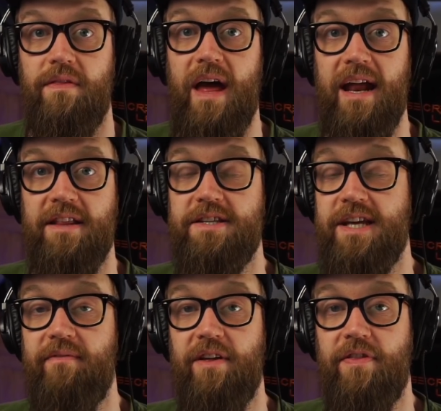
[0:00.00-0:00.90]
Then, in the
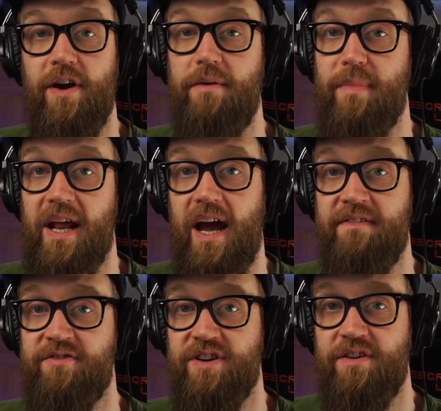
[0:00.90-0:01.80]
73rd minute,
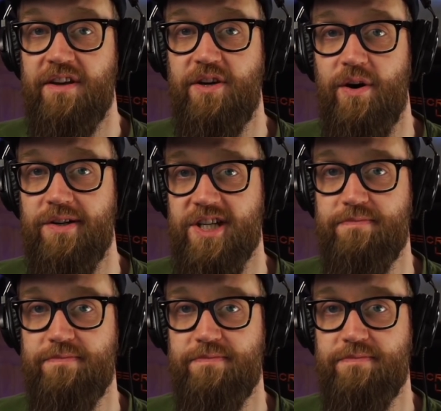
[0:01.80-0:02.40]
after another gorgeous